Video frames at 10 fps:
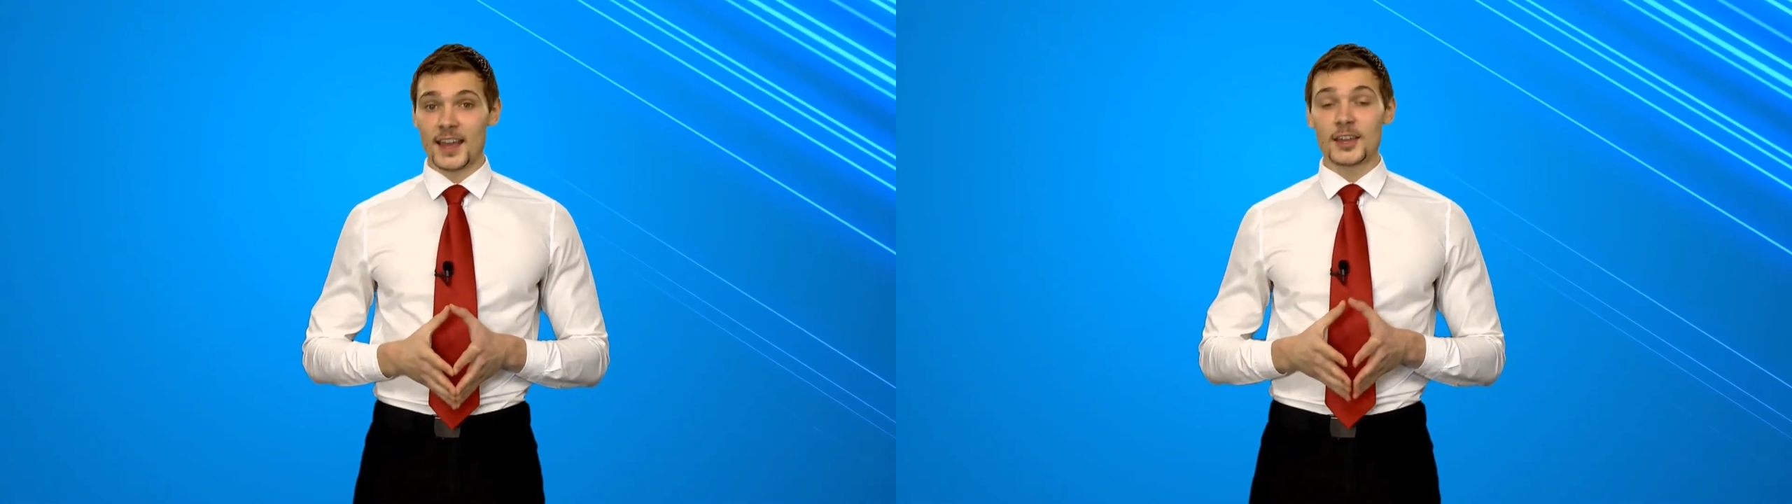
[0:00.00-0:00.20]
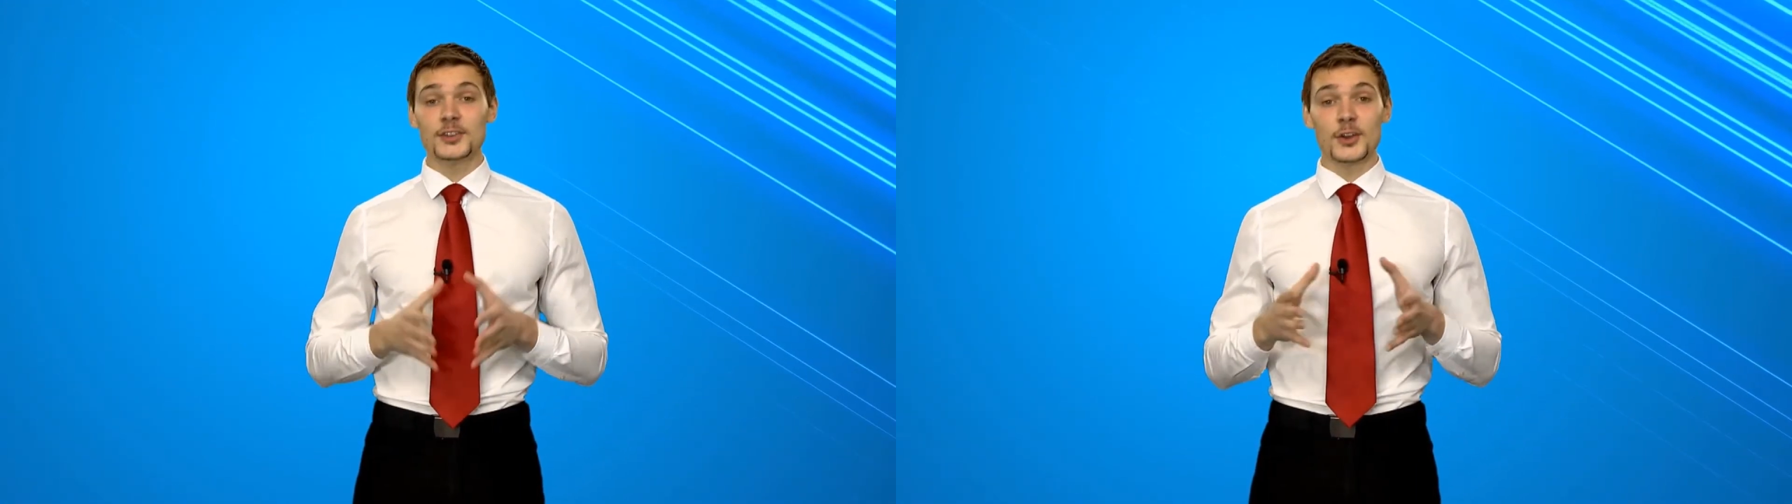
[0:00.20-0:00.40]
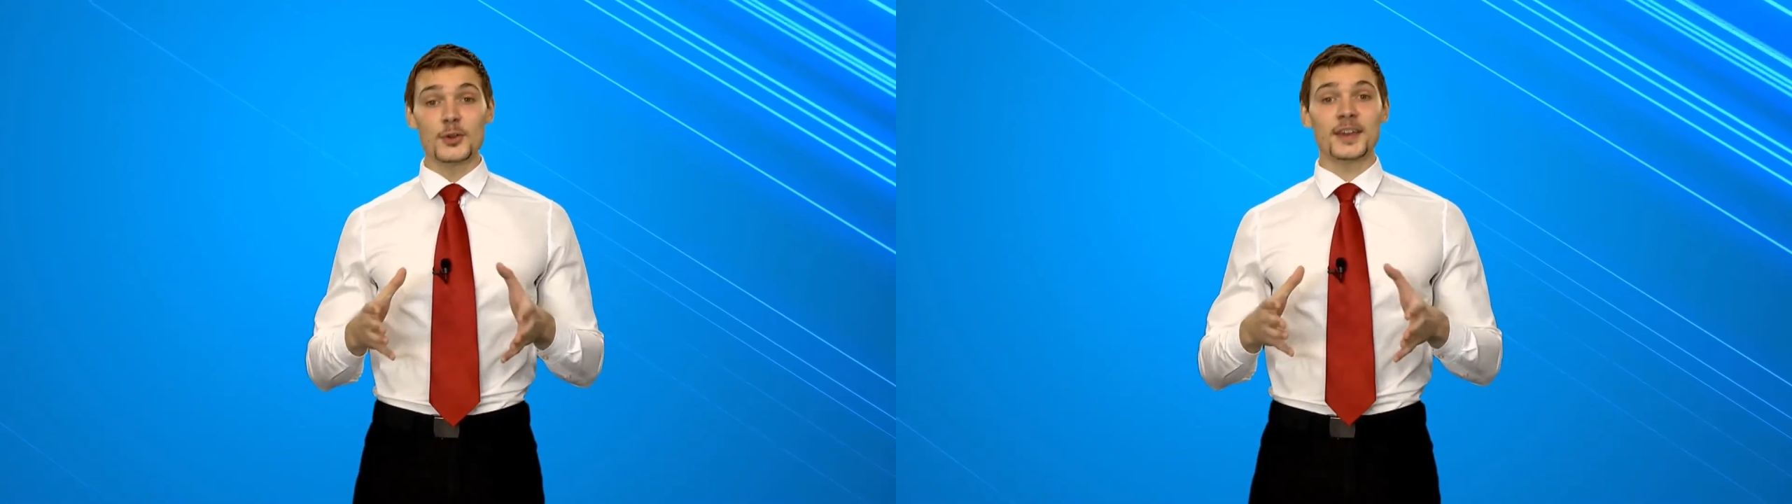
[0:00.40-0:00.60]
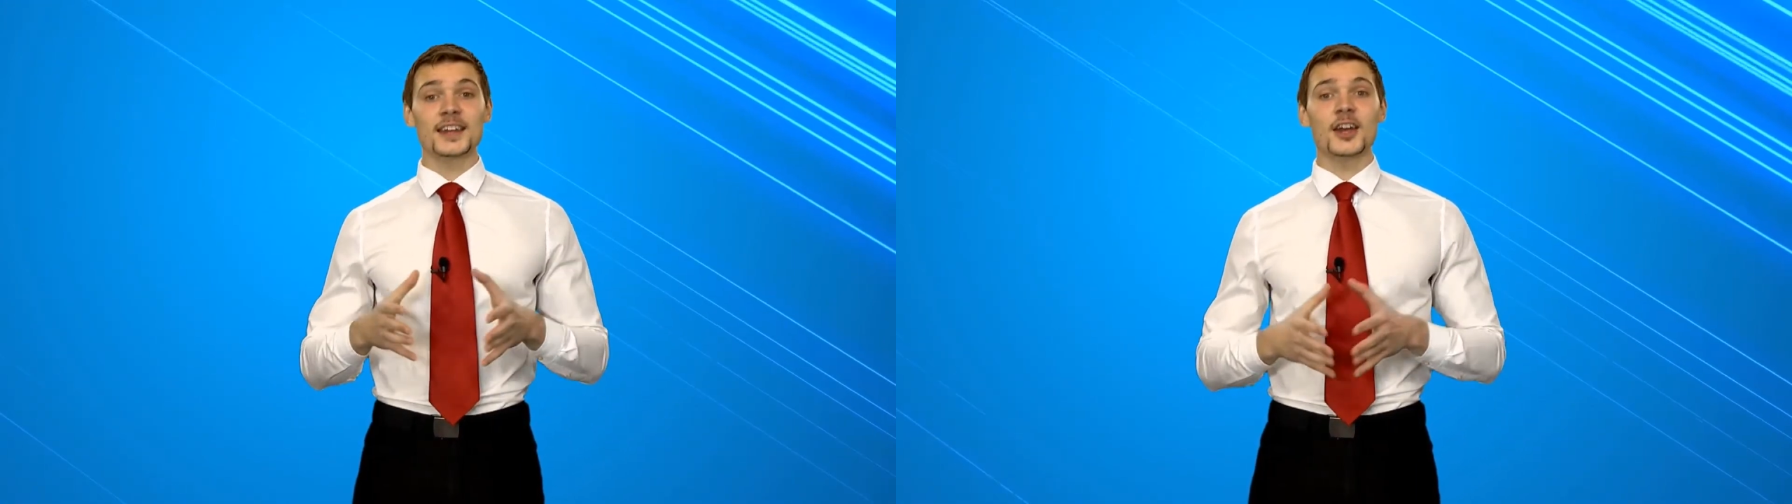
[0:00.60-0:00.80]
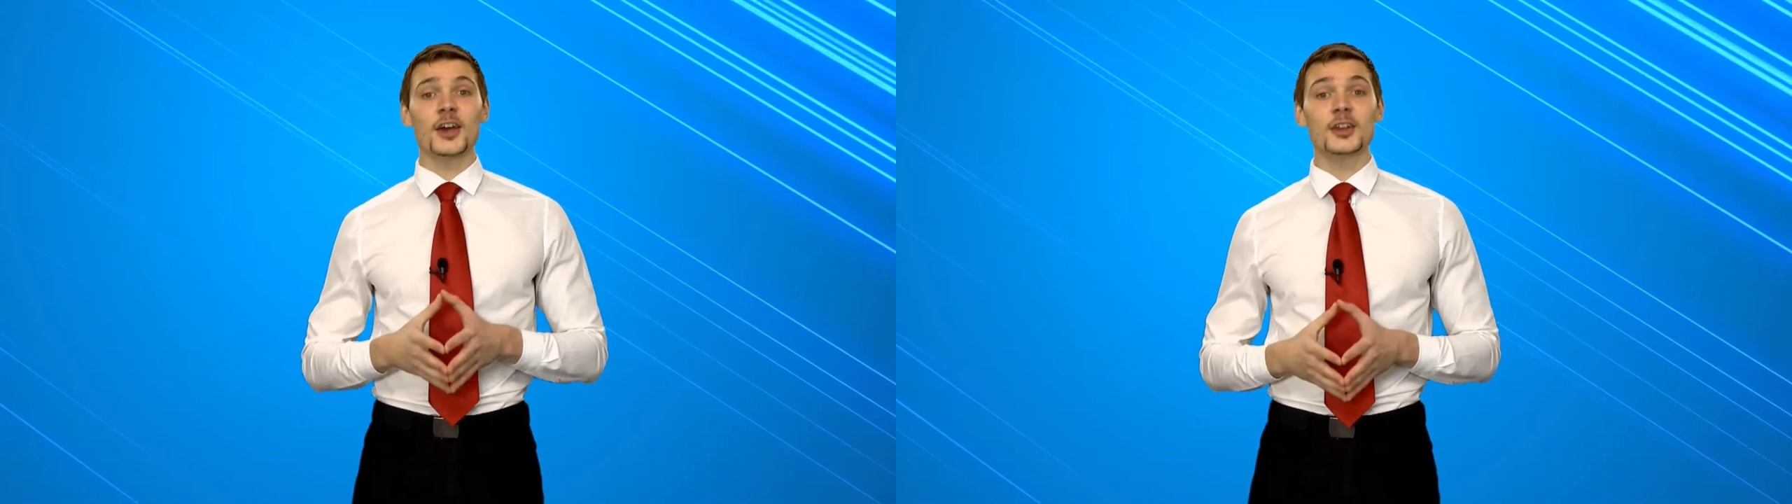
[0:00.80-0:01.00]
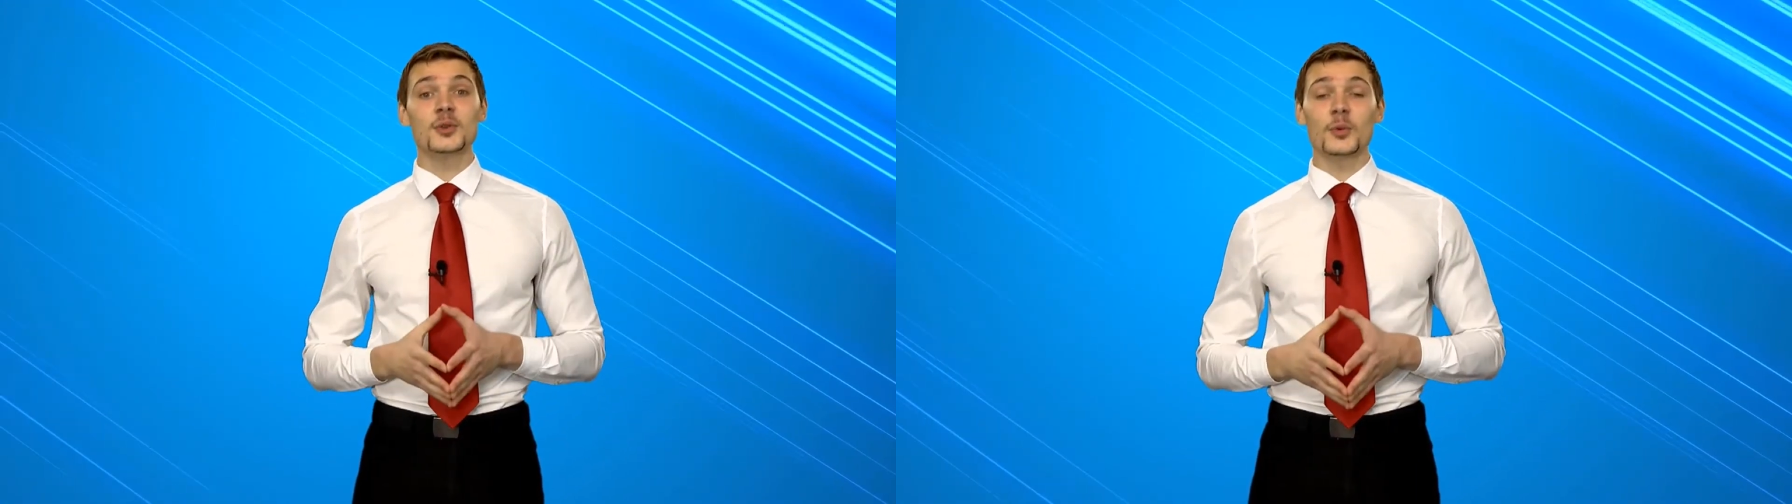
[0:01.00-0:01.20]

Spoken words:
you can earn